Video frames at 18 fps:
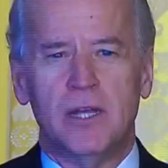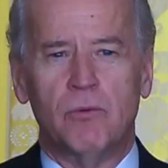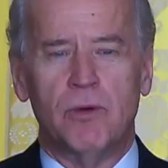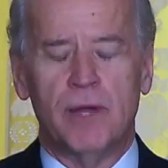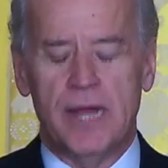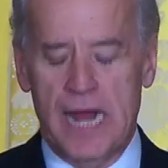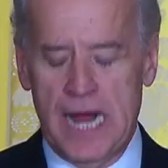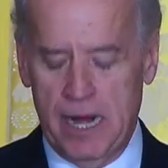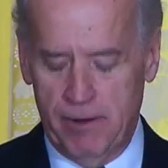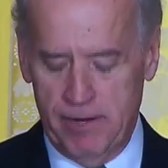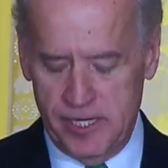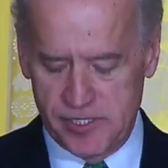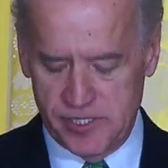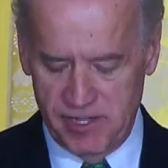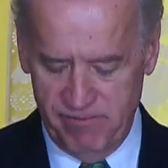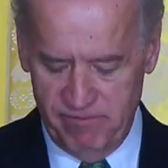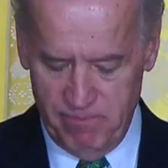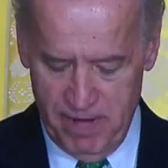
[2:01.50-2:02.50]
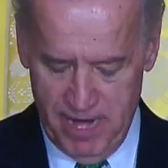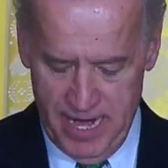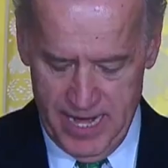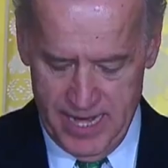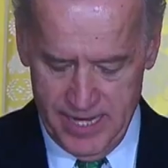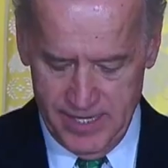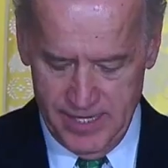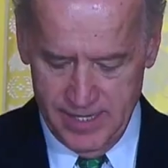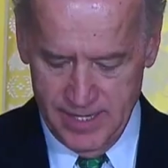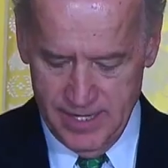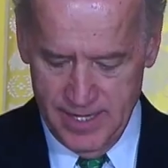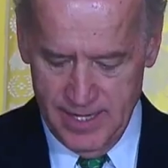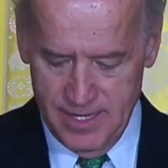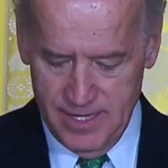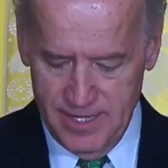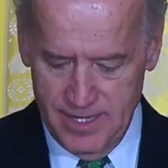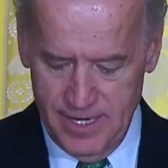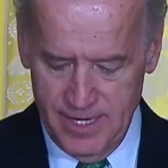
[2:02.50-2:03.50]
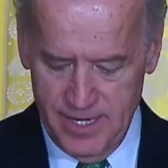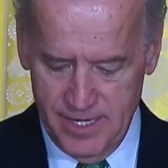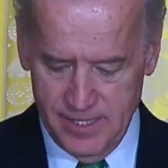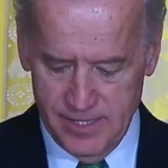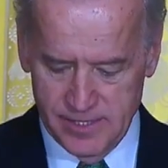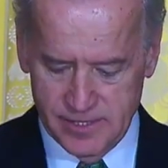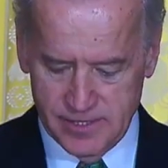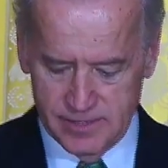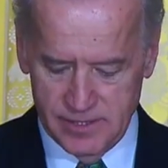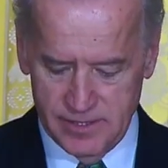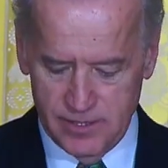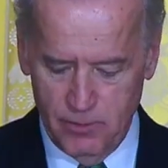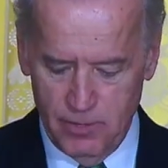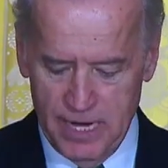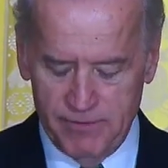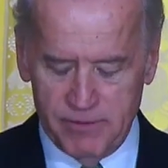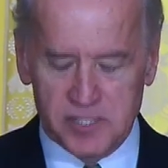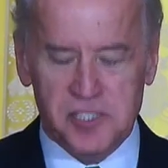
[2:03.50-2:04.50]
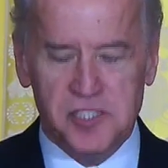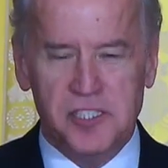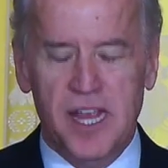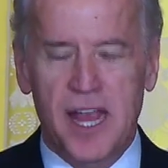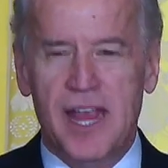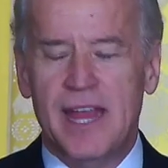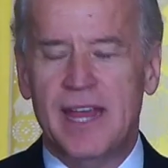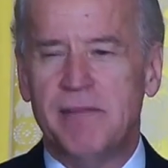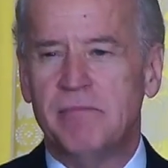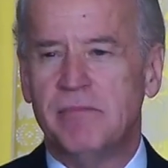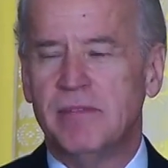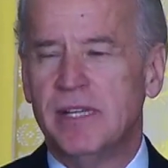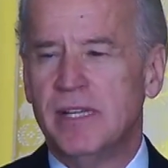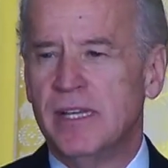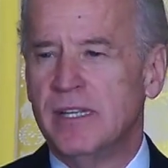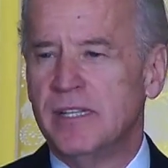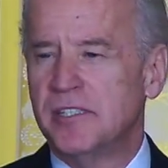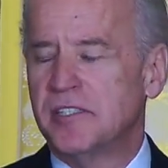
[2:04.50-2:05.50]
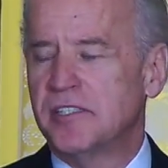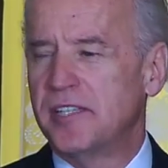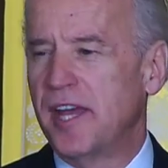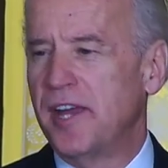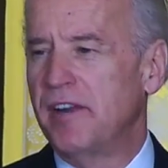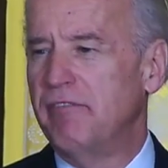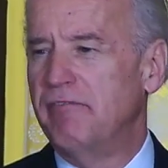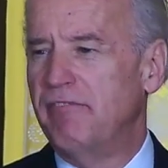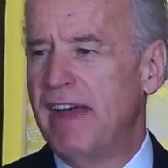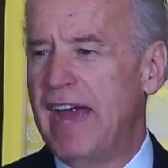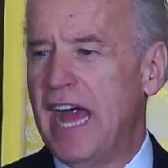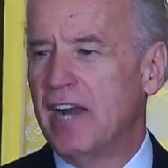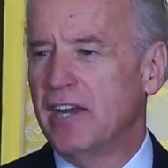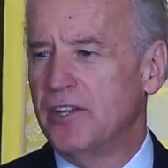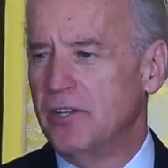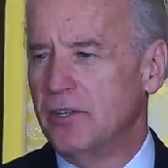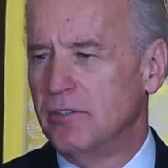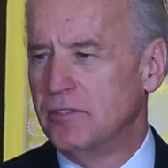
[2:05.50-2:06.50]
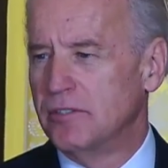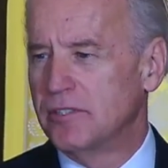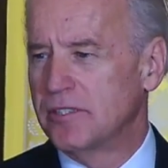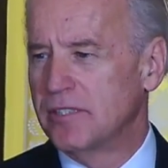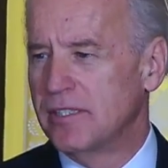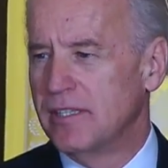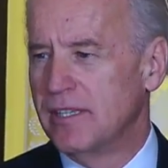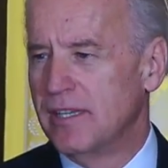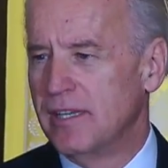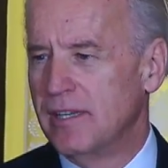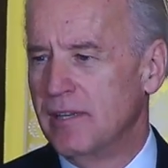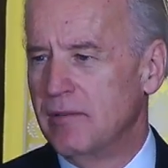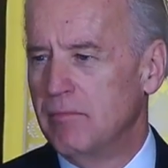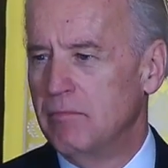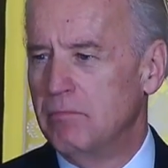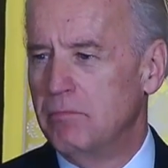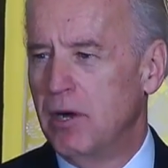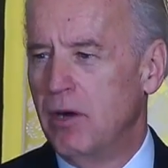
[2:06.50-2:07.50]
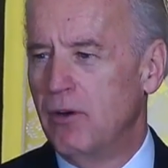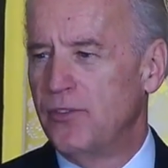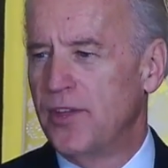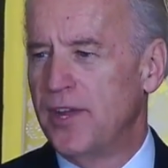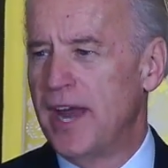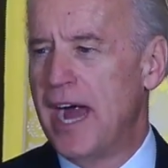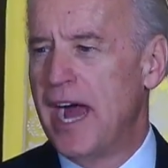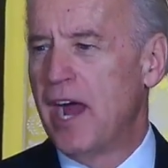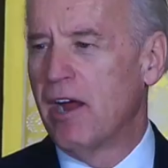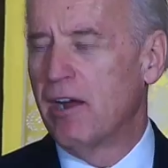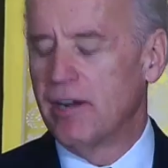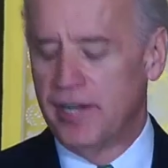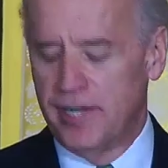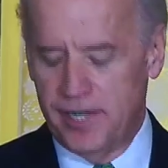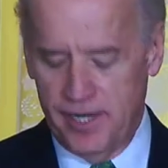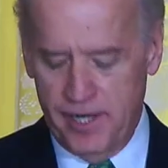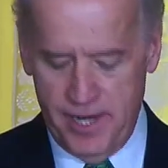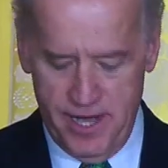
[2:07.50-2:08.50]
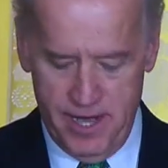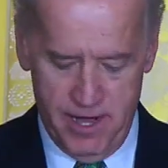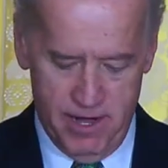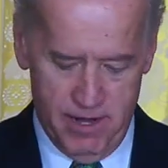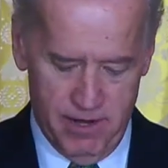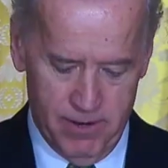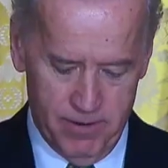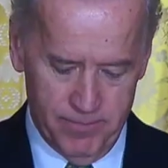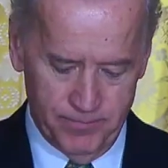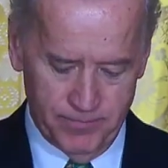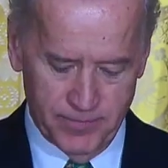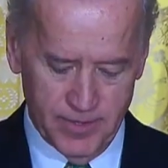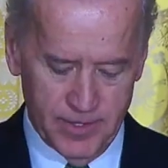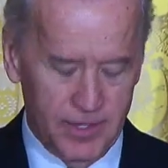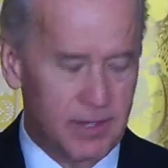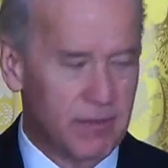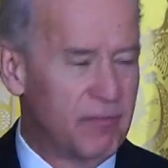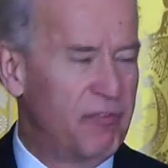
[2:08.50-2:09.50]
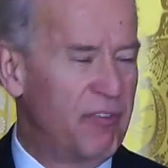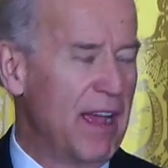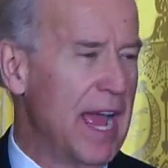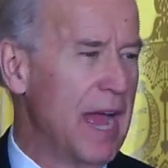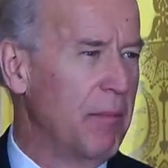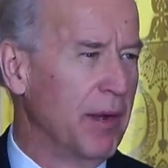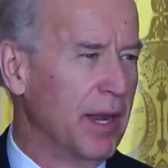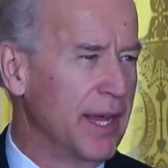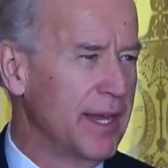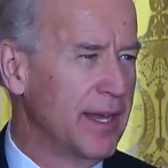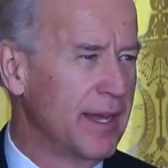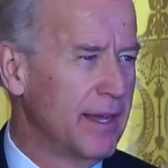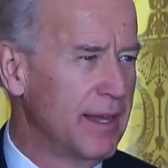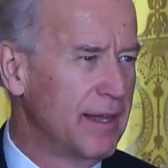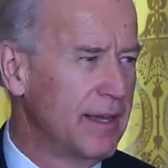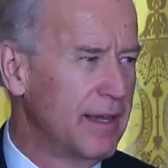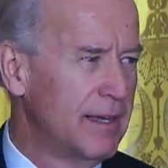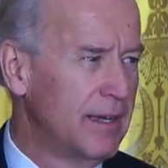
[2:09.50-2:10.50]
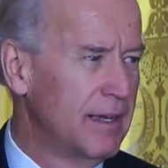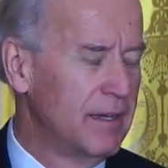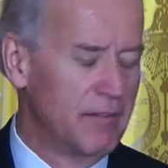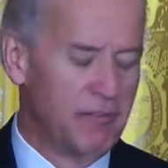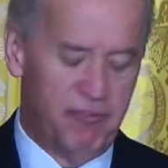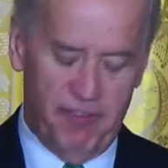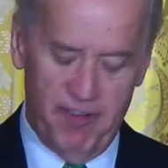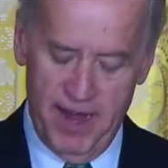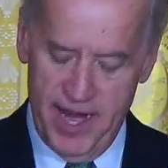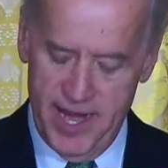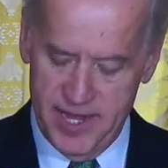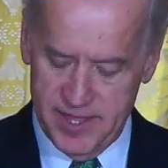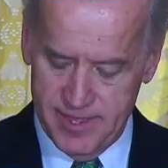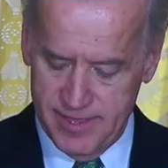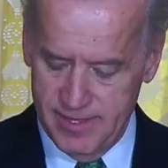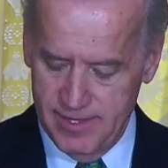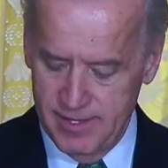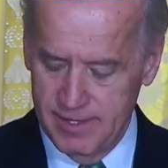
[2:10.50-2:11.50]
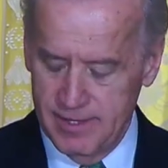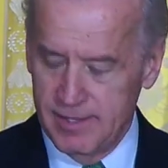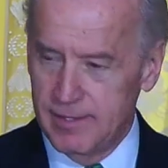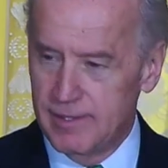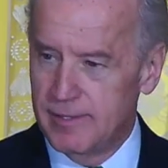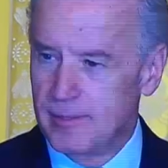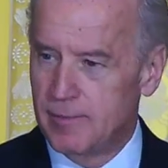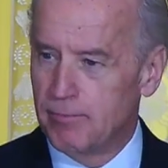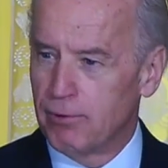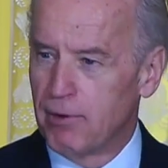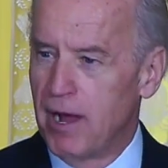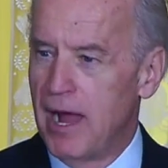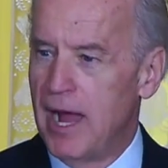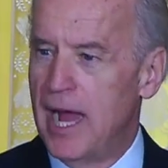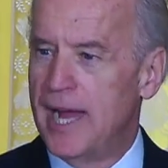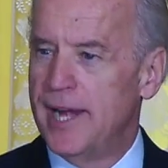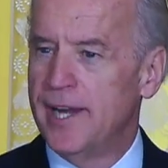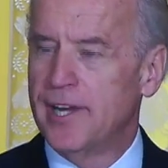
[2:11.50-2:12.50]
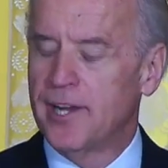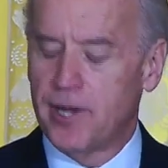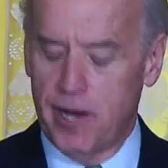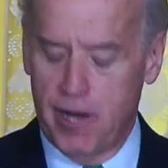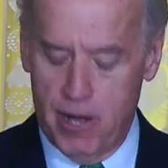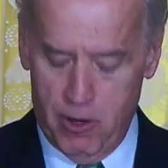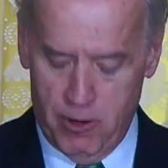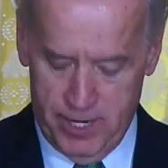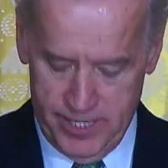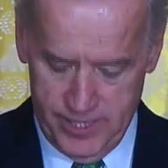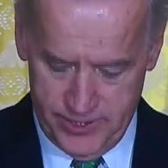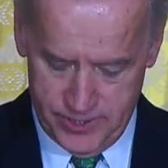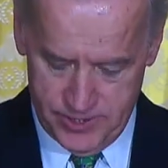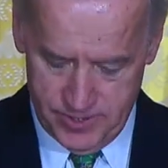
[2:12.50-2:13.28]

we Irish have made is that we have the same set of values, both in Ireland and here family, faith, pride, and courage.